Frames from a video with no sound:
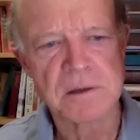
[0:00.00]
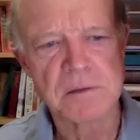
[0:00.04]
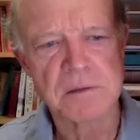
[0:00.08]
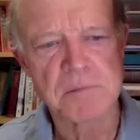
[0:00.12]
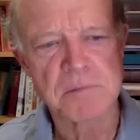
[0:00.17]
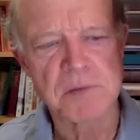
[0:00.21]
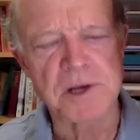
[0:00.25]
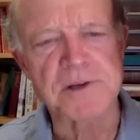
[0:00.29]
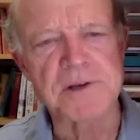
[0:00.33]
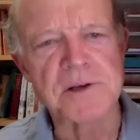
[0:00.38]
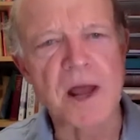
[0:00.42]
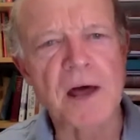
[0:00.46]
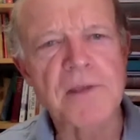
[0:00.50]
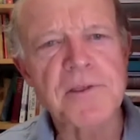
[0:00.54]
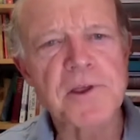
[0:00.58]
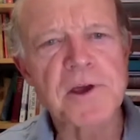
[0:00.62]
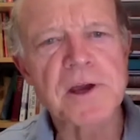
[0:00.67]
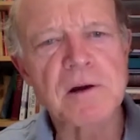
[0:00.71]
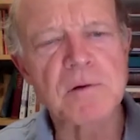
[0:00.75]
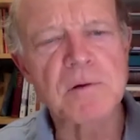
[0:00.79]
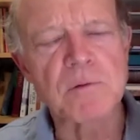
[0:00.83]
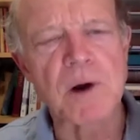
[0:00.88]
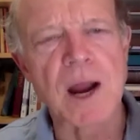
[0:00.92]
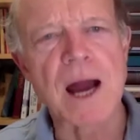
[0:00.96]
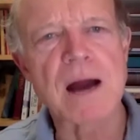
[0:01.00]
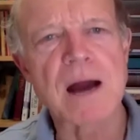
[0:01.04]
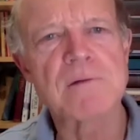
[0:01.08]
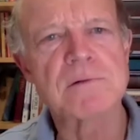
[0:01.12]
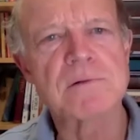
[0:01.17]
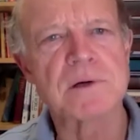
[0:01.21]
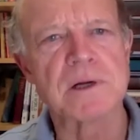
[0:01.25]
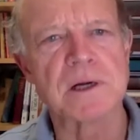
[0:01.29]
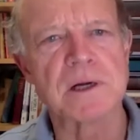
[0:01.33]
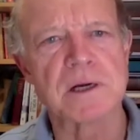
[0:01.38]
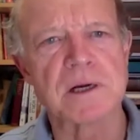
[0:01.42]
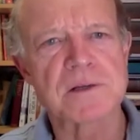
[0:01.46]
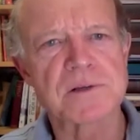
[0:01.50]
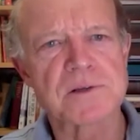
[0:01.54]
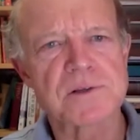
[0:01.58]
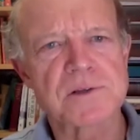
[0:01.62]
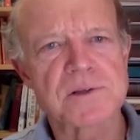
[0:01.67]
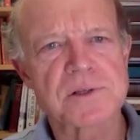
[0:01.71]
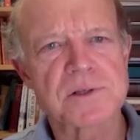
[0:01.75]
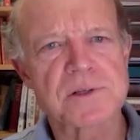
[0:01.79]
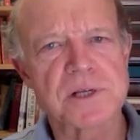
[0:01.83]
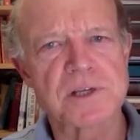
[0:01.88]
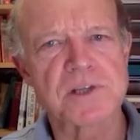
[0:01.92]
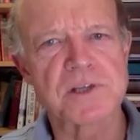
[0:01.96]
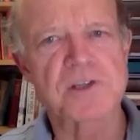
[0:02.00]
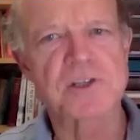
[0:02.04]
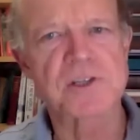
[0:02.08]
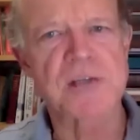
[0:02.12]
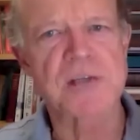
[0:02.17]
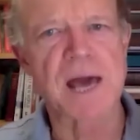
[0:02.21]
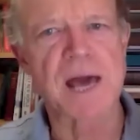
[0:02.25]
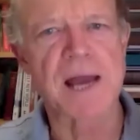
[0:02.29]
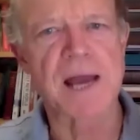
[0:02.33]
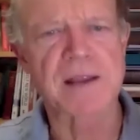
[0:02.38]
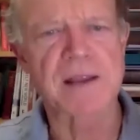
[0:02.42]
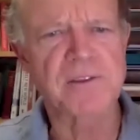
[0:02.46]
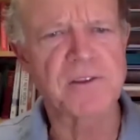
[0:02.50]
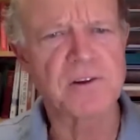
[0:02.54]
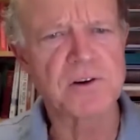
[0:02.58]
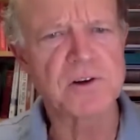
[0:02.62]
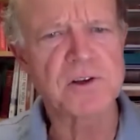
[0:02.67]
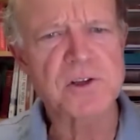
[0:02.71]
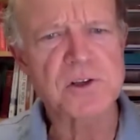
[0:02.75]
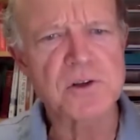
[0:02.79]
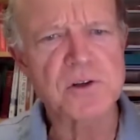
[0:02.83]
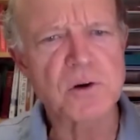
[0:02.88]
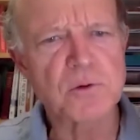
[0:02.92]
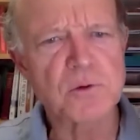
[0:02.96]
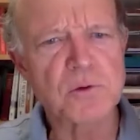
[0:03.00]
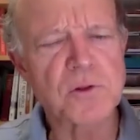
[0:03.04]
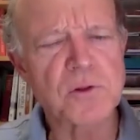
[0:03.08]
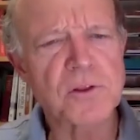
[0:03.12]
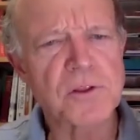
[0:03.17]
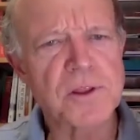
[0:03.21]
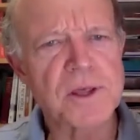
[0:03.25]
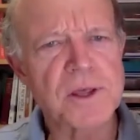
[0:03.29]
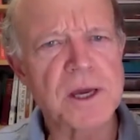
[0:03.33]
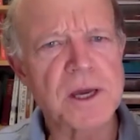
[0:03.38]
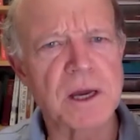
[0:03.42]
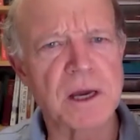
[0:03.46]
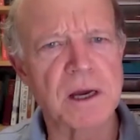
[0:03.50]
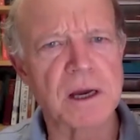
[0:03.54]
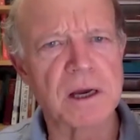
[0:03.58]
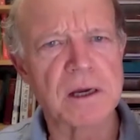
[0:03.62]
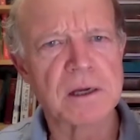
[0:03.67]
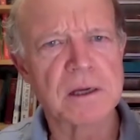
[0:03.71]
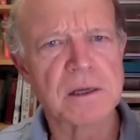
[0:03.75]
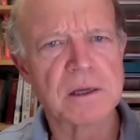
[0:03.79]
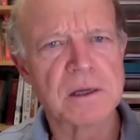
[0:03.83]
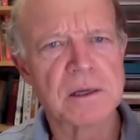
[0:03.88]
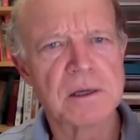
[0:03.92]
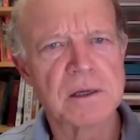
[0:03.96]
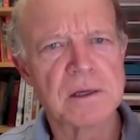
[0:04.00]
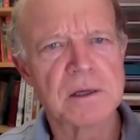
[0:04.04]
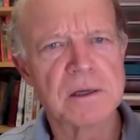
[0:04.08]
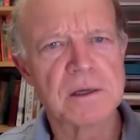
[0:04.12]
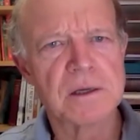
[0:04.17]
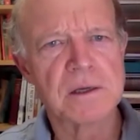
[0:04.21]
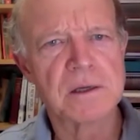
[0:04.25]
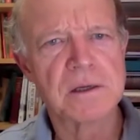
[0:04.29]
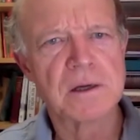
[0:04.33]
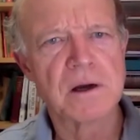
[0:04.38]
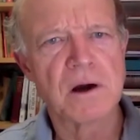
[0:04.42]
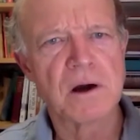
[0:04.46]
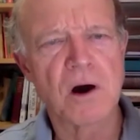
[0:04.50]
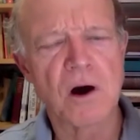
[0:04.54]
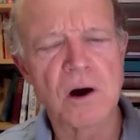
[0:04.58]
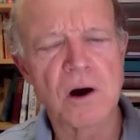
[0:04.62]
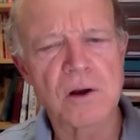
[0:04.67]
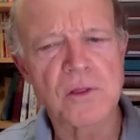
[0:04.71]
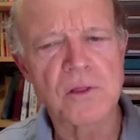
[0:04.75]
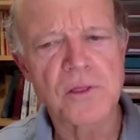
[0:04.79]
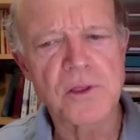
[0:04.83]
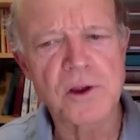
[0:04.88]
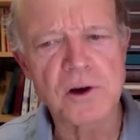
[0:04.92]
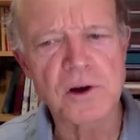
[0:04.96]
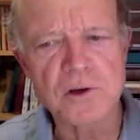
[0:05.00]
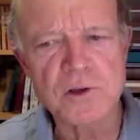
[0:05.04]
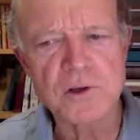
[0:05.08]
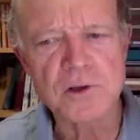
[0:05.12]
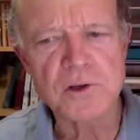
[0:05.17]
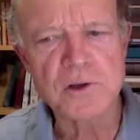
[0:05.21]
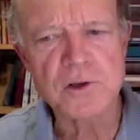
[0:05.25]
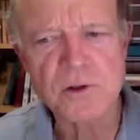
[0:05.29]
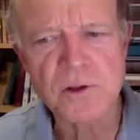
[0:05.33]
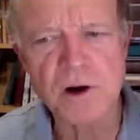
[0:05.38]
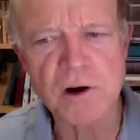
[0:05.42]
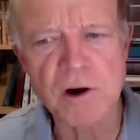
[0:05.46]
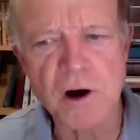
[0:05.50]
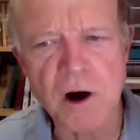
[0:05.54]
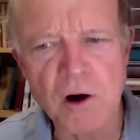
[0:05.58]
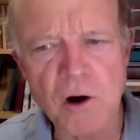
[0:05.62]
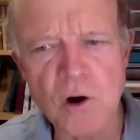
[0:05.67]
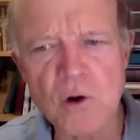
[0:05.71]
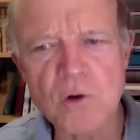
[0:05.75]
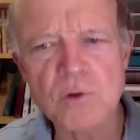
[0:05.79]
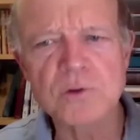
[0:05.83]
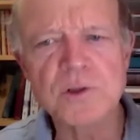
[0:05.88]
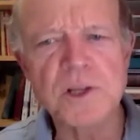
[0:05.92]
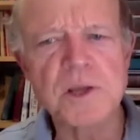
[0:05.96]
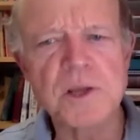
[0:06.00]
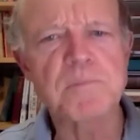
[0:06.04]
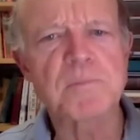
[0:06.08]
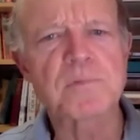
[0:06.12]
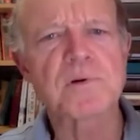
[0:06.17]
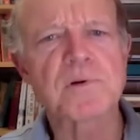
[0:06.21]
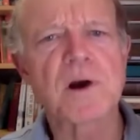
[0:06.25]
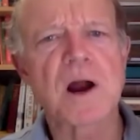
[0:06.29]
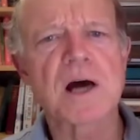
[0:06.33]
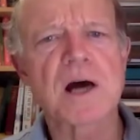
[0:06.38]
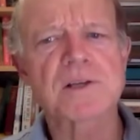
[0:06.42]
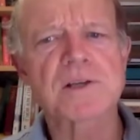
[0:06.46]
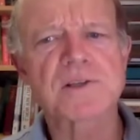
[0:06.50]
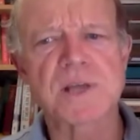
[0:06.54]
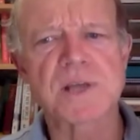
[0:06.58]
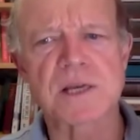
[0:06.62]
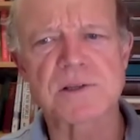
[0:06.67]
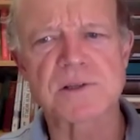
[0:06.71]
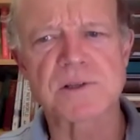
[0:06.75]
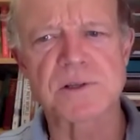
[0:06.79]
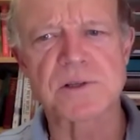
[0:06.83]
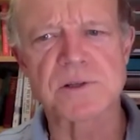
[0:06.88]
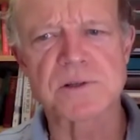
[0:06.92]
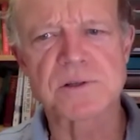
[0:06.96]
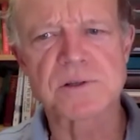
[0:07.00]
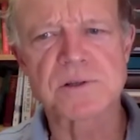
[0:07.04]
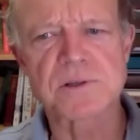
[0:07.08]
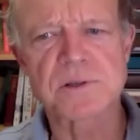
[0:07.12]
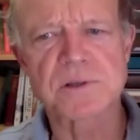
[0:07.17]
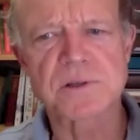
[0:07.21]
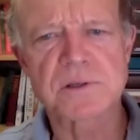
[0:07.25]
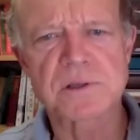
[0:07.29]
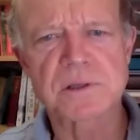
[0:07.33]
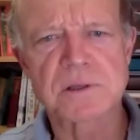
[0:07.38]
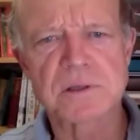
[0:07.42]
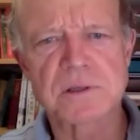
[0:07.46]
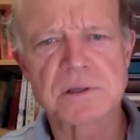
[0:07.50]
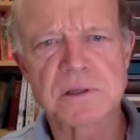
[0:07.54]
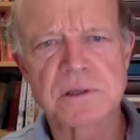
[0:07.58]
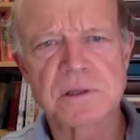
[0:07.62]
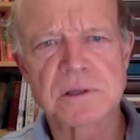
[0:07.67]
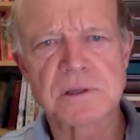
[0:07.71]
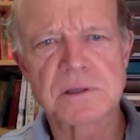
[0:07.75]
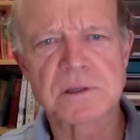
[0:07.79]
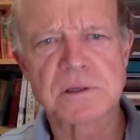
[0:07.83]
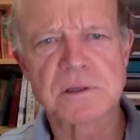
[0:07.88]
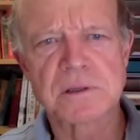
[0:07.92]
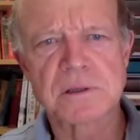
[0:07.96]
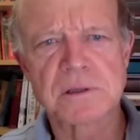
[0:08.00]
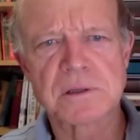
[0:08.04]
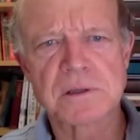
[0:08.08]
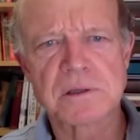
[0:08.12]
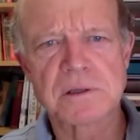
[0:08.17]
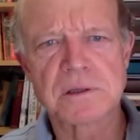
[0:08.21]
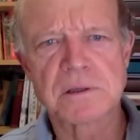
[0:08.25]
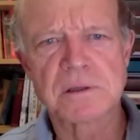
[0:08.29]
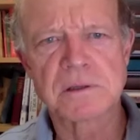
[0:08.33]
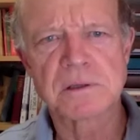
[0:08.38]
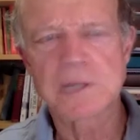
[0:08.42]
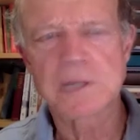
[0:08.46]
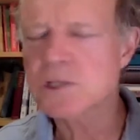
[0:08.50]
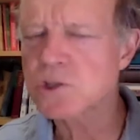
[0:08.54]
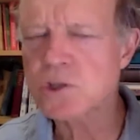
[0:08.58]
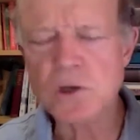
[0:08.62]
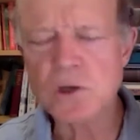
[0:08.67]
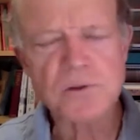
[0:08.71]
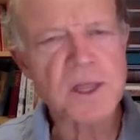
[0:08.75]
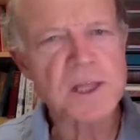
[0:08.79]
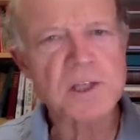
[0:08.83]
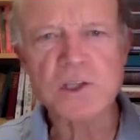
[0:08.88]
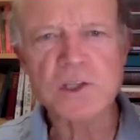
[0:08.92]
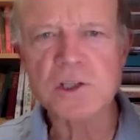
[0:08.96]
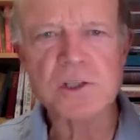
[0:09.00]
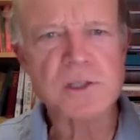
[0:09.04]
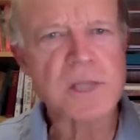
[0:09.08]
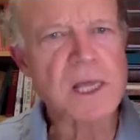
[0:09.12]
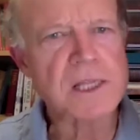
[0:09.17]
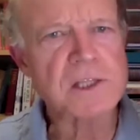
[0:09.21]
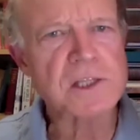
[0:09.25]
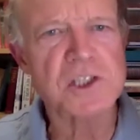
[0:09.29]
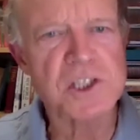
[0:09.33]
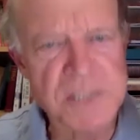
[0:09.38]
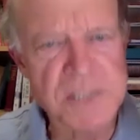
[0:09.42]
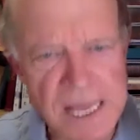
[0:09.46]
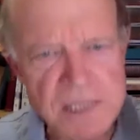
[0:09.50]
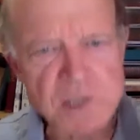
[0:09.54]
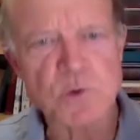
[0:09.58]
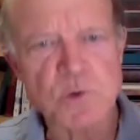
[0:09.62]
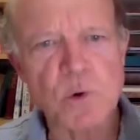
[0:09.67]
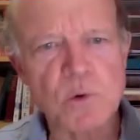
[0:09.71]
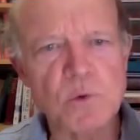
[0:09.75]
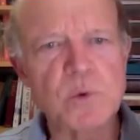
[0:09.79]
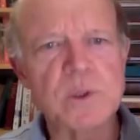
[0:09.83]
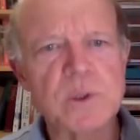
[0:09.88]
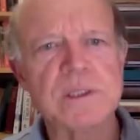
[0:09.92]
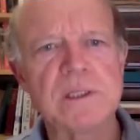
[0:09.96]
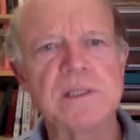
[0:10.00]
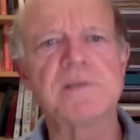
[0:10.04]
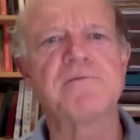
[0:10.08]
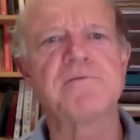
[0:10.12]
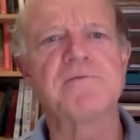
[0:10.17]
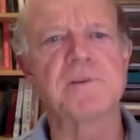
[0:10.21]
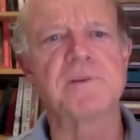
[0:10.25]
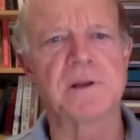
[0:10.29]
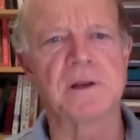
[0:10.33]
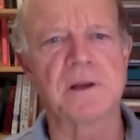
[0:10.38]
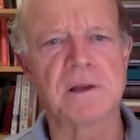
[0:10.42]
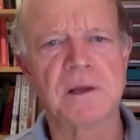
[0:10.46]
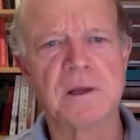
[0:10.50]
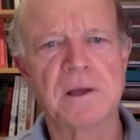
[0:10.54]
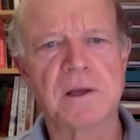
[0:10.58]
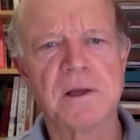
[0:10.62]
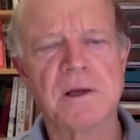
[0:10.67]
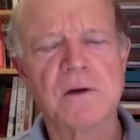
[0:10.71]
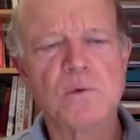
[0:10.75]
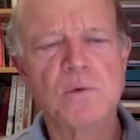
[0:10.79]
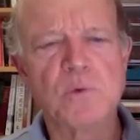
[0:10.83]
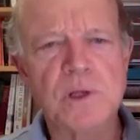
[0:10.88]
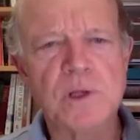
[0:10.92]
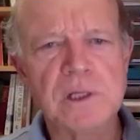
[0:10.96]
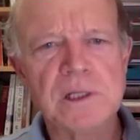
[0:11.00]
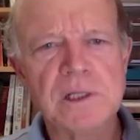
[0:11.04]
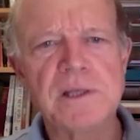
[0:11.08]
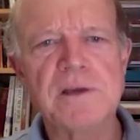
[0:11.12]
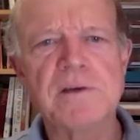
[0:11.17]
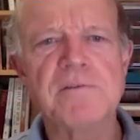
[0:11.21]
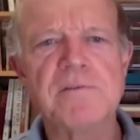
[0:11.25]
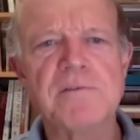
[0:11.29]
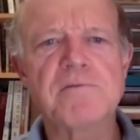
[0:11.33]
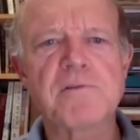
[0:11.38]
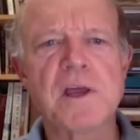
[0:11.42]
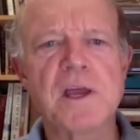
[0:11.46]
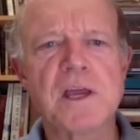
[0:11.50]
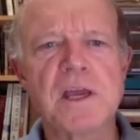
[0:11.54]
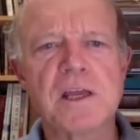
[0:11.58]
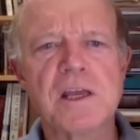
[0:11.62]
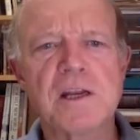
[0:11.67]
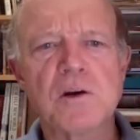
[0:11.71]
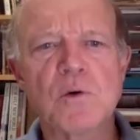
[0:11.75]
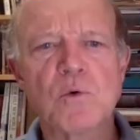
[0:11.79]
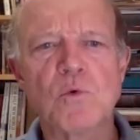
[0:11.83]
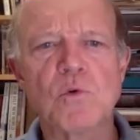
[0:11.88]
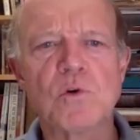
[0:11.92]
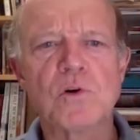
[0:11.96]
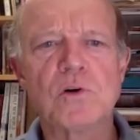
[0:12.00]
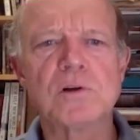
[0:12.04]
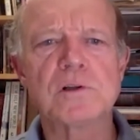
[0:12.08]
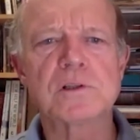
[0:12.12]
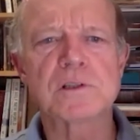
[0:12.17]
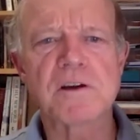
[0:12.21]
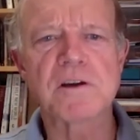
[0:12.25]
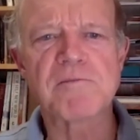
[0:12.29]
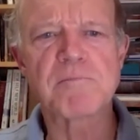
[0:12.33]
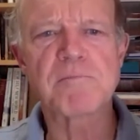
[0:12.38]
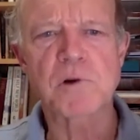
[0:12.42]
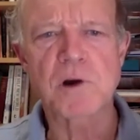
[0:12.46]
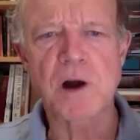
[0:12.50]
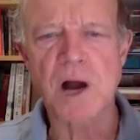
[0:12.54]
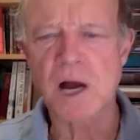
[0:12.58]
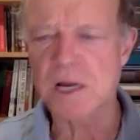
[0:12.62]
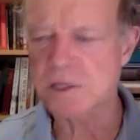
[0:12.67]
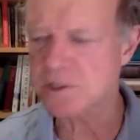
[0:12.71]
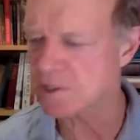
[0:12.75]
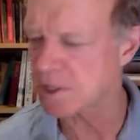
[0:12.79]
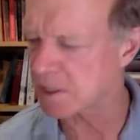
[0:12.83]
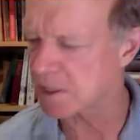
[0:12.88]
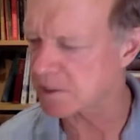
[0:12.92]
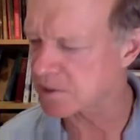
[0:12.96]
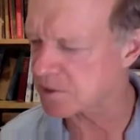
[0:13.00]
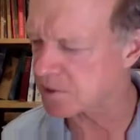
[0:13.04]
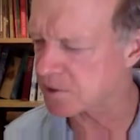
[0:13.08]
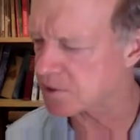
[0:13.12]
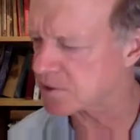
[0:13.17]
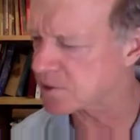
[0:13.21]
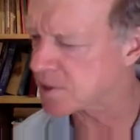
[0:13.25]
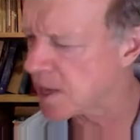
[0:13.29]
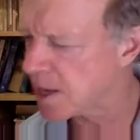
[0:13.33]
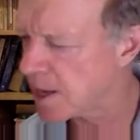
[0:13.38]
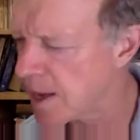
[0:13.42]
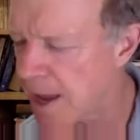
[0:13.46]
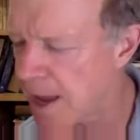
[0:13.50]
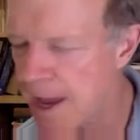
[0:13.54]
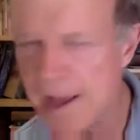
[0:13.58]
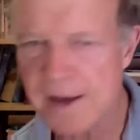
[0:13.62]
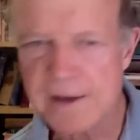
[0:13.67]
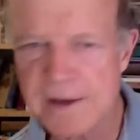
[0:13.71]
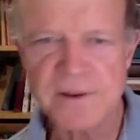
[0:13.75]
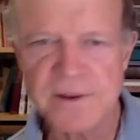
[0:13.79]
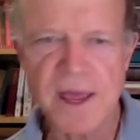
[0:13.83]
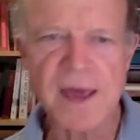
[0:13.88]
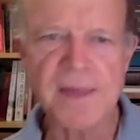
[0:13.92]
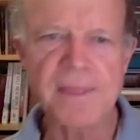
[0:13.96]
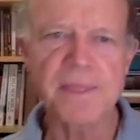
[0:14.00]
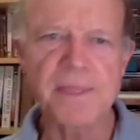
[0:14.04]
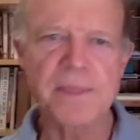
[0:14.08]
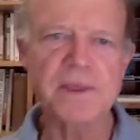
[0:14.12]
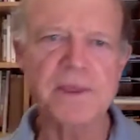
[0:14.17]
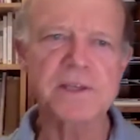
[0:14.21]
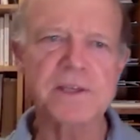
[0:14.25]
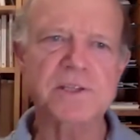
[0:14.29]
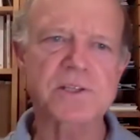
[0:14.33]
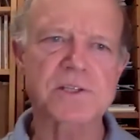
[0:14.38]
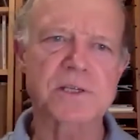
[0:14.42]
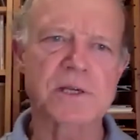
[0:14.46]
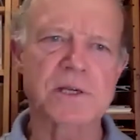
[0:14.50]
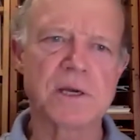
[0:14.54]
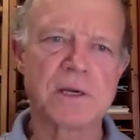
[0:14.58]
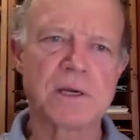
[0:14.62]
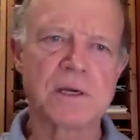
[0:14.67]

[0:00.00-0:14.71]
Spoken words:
but nothing around us is static. There is no thing. There are only processes. That's what we live in. We live in a world of processes, and this